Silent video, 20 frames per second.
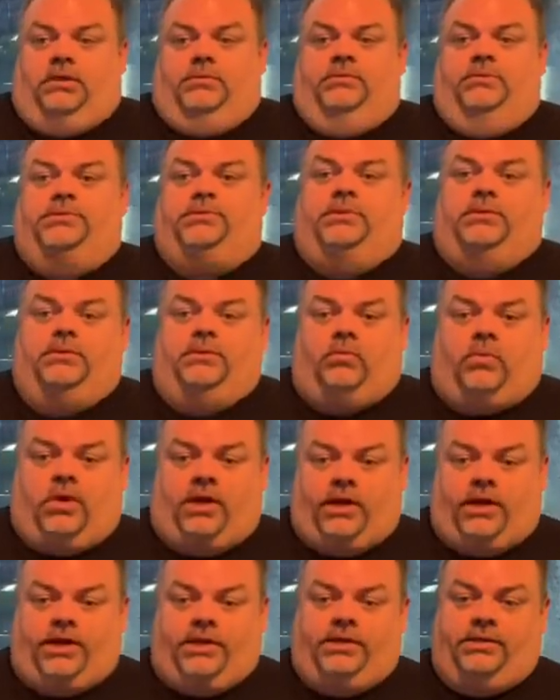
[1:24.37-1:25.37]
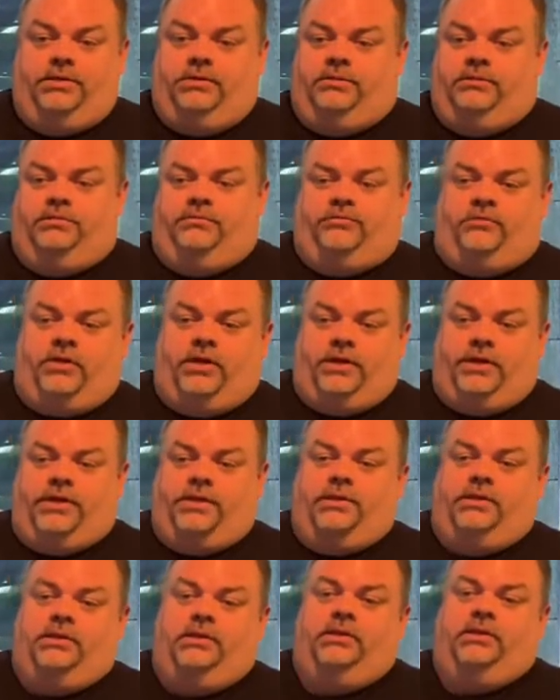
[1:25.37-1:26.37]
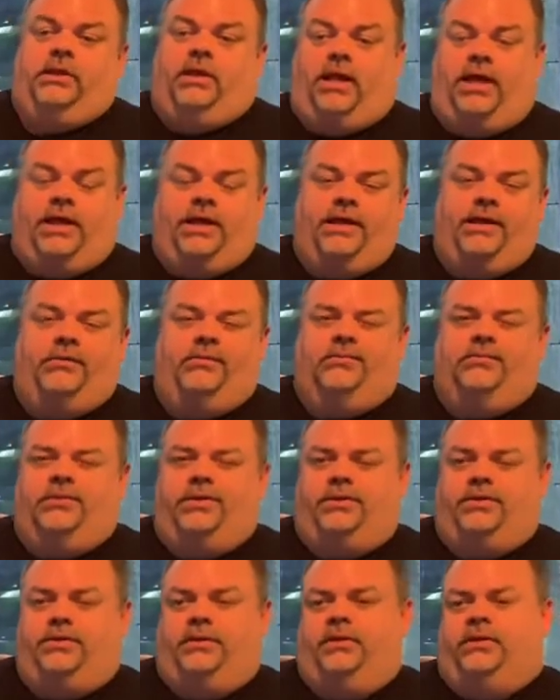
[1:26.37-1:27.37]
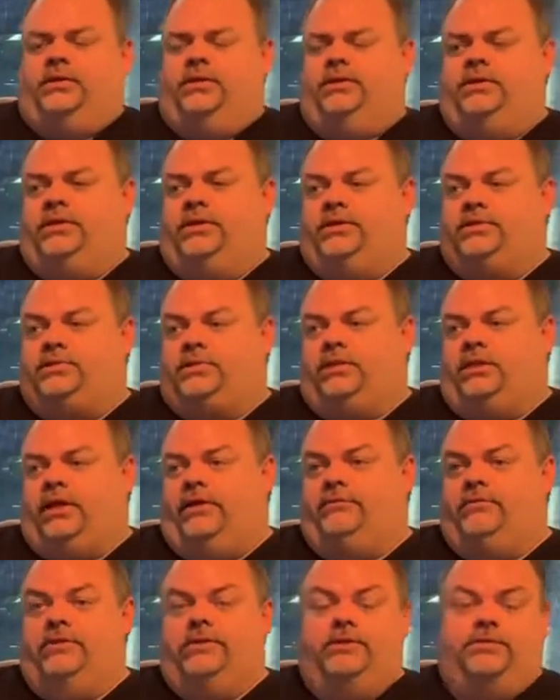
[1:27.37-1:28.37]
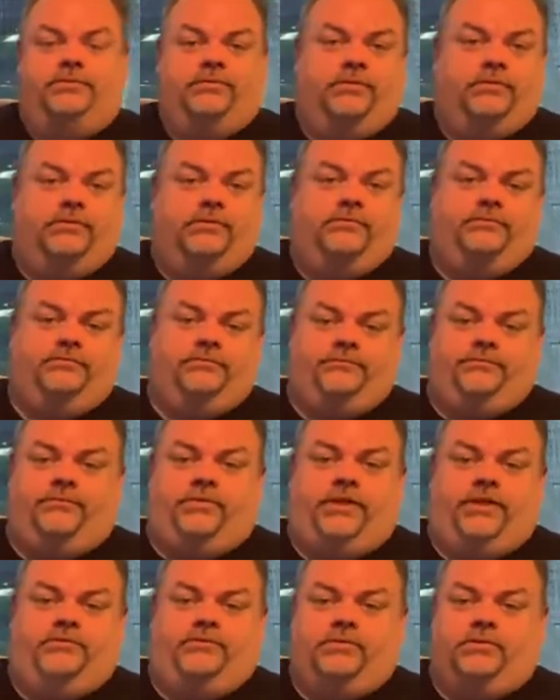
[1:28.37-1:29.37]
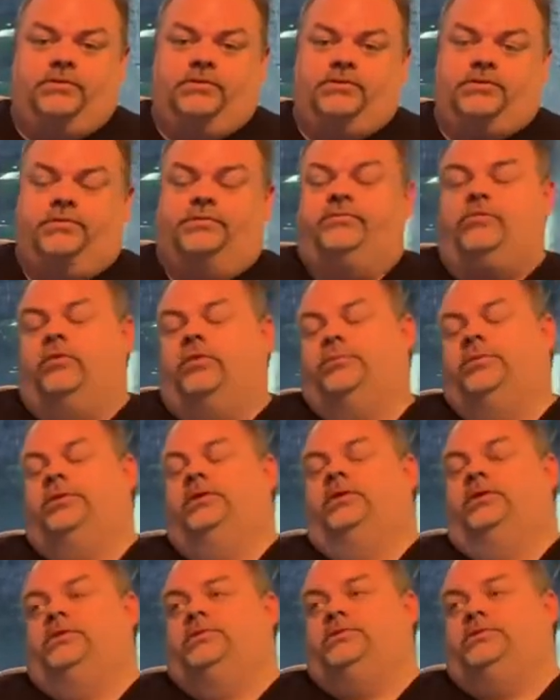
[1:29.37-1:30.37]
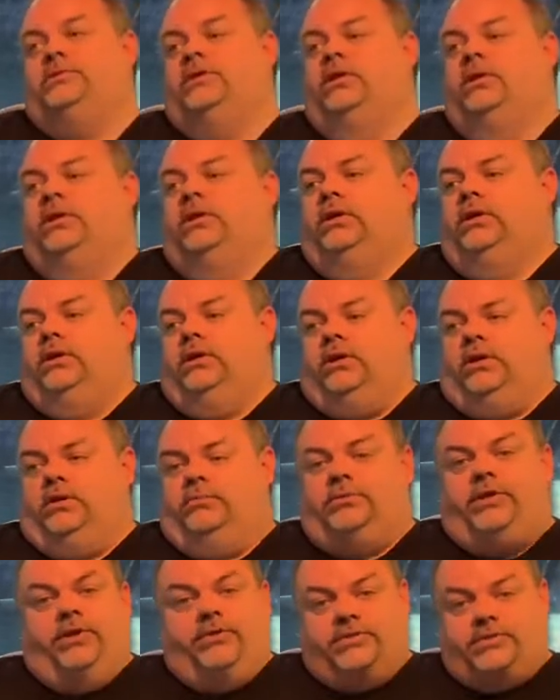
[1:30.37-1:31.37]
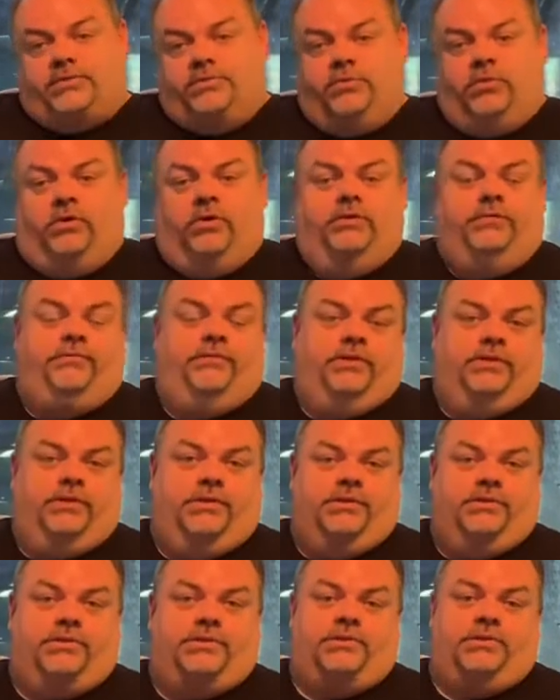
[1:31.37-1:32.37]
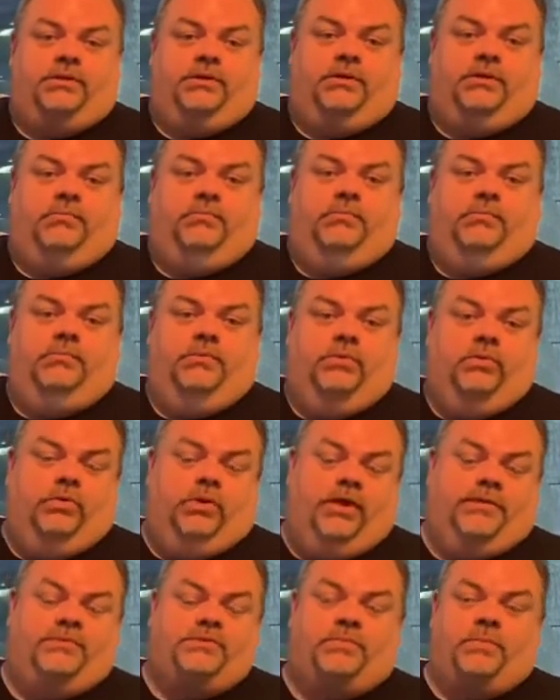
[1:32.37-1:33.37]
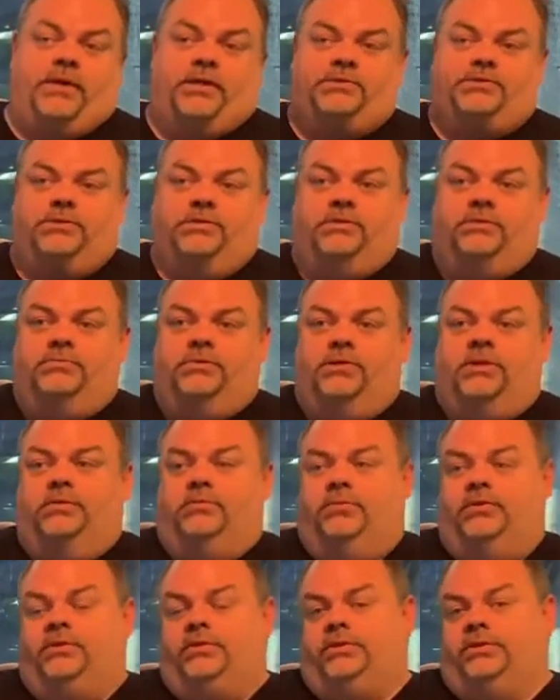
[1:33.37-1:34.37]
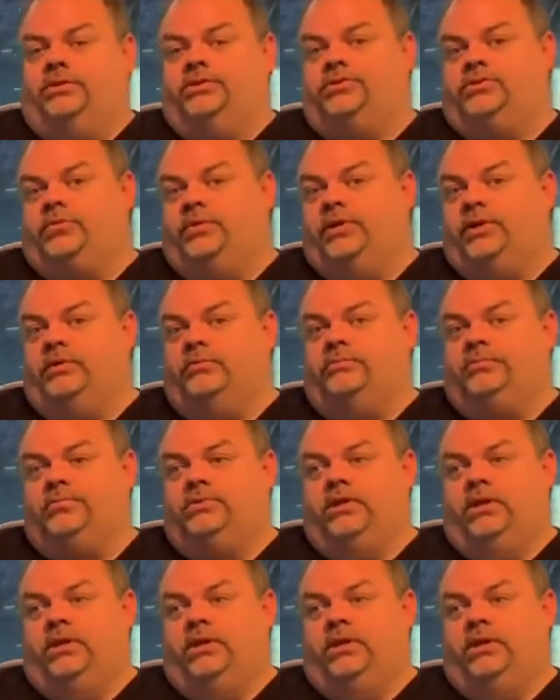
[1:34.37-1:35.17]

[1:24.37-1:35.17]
It's a wide variety line with I think it's 11 different flavors or formulas. Carry some North Fins, some New Life Spectrum, and then with the shrimp,